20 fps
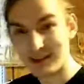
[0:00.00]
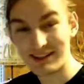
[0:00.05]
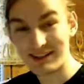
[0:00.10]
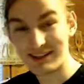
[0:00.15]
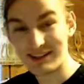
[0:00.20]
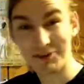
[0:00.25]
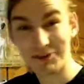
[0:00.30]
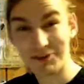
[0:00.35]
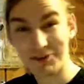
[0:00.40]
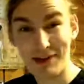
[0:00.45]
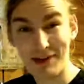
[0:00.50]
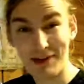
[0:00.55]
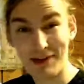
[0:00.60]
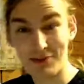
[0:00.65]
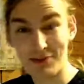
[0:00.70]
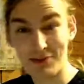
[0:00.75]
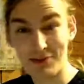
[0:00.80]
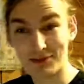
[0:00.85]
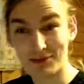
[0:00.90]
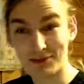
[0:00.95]
Nintendo
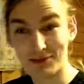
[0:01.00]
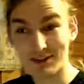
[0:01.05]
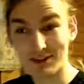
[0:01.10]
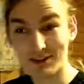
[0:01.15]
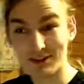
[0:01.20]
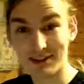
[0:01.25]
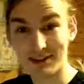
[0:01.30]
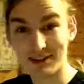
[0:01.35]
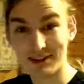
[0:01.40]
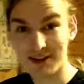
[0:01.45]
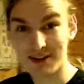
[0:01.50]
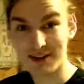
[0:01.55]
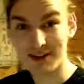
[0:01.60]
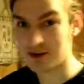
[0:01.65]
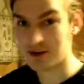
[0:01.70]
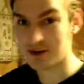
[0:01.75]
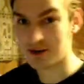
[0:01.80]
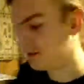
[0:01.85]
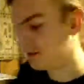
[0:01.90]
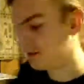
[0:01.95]
fan, most of these are
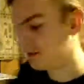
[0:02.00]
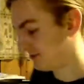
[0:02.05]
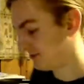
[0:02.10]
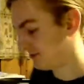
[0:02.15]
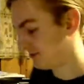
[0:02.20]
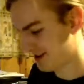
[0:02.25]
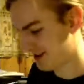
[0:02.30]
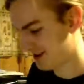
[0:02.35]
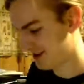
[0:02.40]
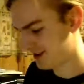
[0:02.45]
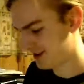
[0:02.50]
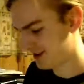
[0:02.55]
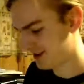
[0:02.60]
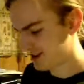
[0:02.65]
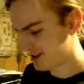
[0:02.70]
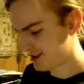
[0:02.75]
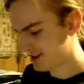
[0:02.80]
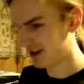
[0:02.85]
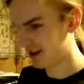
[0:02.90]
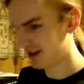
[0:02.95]
Nintendo.
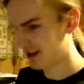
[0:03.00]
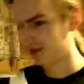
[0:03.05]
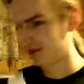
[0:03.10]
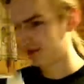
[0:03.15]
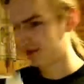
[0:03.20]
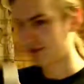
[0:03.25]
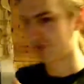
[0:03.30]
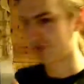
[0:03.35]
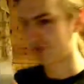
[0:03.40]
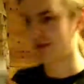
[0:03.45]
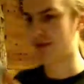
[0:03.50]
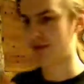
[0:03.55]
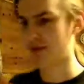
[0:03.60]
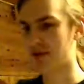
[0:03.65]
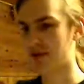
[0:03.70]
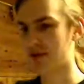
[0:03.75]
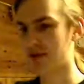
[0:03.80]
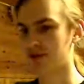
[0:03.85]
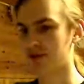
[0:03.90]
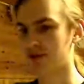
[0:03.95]
So
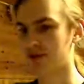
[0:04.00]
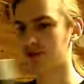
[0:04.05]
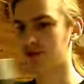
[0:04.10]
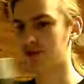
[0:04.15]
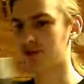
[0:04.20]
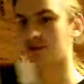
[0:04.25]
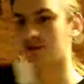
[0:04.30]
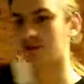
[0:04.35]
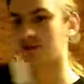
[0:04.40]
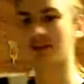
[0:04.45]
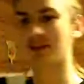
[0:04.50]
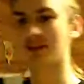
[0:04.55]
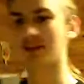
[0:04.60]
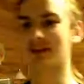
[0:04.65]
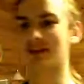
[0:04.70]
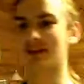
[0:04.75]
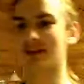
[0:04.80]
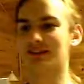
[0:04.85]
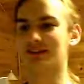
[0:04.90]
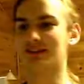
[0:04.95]
everybody, of course, knows what
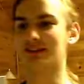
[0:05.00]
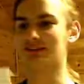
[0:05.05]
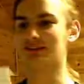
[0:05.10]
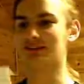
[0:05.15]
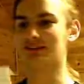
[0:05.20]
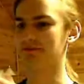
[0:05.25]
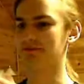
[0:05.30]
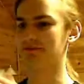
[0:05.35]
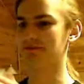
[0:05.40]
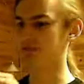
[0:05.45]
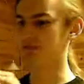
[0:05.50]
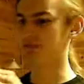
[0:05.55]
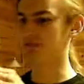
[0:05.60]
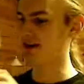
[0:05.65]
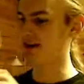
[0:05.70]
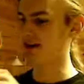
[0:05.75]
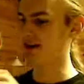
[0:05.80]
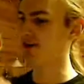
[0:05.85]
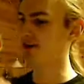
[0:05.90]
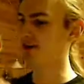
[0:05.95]
this is.
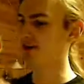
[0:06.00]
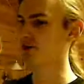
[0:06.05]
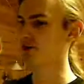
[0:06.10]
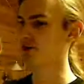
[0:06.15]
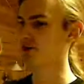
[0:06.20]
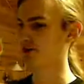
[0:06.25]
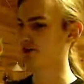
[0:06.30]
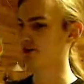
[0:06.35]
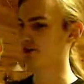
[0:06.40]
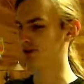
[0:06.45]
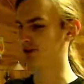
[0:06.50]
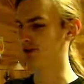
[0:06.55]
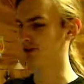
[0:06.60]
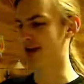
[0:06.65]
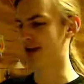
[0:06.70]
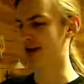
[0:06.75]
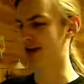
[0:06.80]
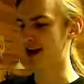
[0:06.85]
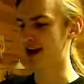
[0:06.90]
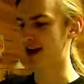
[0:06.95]
My good
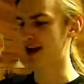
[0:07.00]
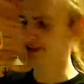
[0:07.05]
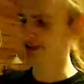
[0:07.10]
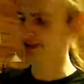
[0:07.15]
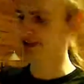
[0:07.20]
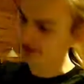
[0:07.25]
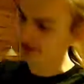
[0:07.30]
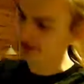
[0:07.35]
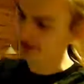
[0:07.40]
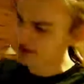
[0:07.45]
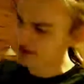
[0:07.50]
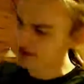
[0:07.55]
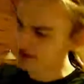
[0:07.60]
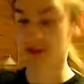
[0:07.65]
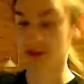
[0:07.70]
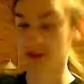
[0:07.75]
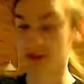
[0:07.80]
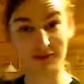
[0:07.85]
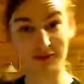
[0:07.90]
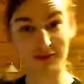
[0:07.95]
old NES,
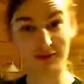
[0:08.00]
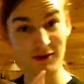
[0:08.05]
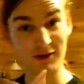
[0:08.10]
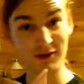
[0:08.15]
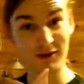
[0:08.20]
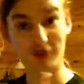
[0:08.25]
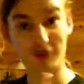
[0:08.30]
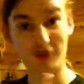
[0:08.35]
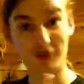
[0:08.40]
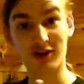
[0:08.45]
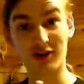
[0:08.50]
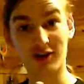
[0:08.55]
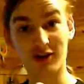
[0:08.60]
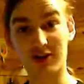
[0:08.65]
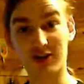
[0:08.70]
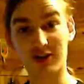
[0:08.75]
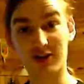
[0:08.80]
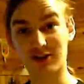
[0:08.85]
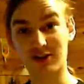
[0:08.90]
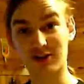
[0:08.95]
the very first
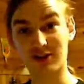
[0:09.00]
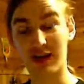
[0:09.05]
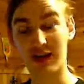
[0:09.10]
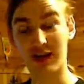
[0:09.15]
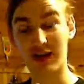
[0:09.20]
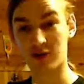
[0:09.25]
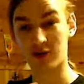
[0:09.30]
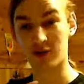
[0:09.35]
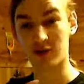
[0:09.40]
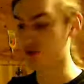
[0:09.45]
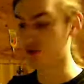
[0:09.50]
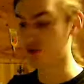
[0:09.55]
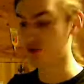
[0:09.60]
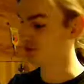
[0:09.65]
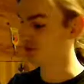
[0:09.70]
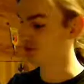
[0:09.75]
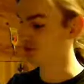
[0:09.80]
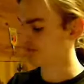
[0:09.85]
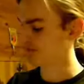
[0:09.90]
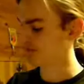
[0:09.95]
console I ever
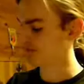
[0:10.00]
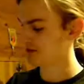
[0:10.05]
owned.